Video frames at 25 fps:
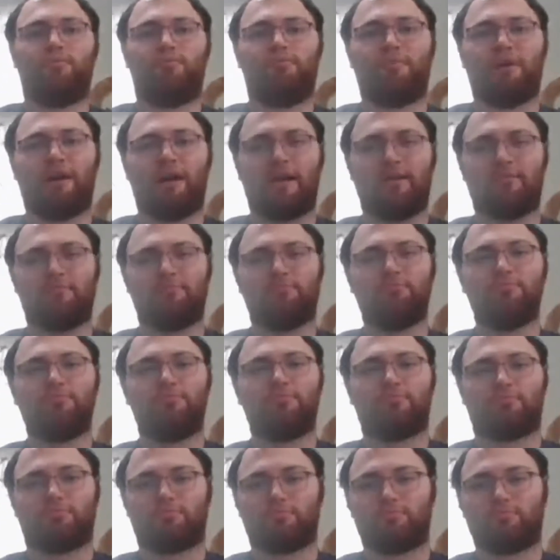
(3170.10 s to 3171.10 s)
But
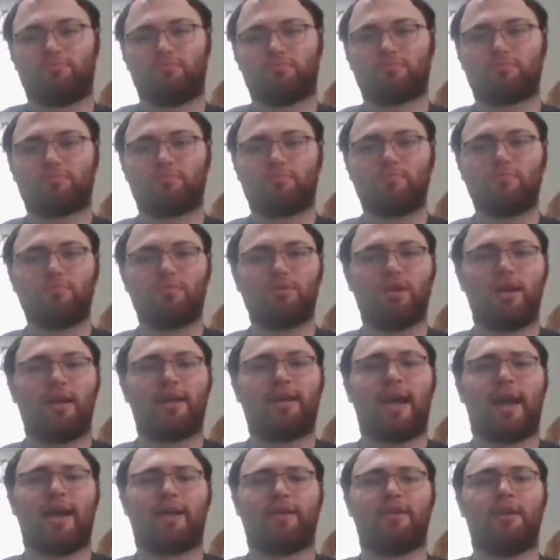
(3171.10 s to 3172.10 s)

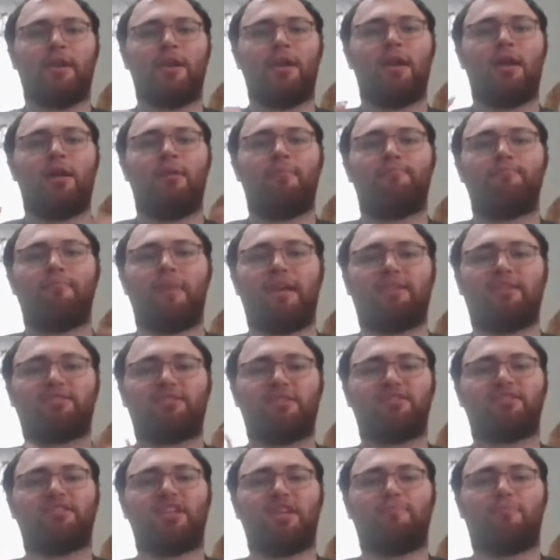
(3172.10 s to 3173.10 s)
again, Mace
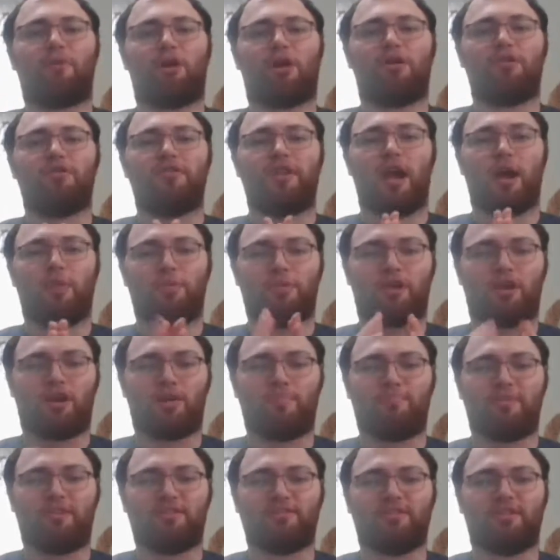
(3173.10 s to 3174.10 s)
and T-Bar now in the
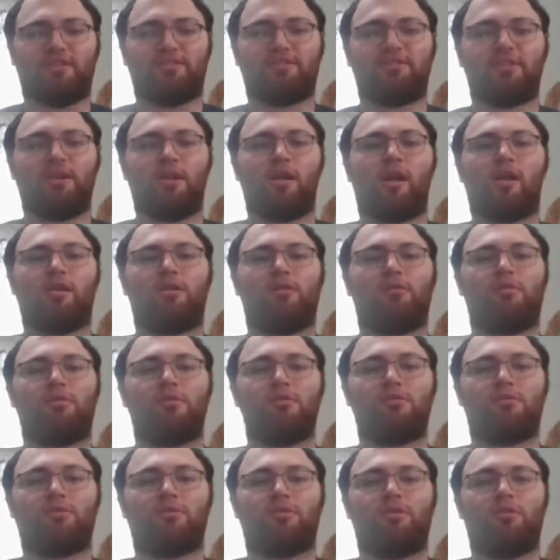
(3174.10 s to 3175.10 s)
Hurt business.
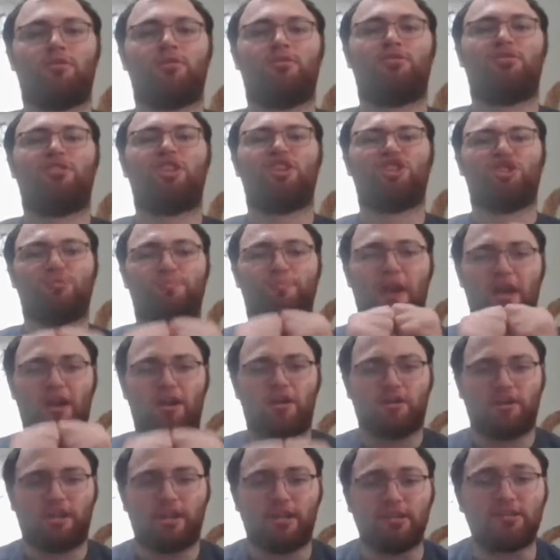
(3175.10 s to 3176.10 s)
This
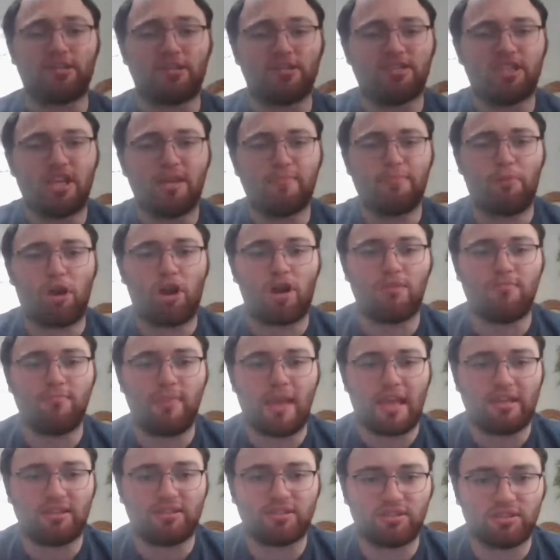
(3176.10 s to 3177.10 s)
better lead to T-Bar and
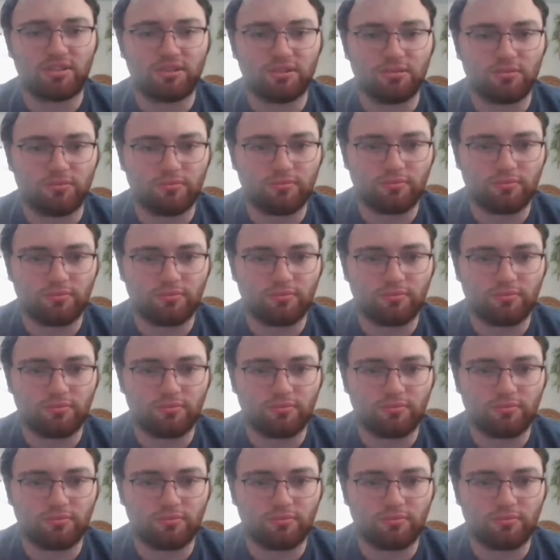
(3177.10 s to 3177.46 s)
Mace.